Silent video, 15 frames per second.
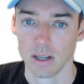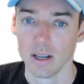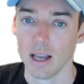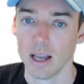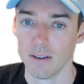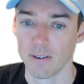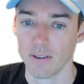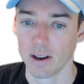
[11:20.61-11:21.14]

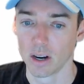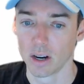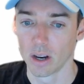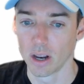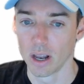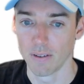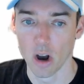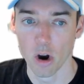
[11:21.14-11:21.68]
And if
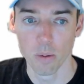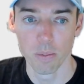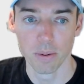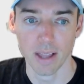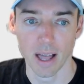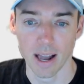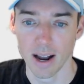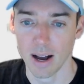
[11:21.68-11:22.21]
I open
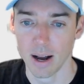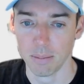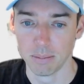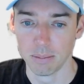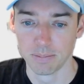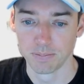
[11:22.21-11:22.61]
that up,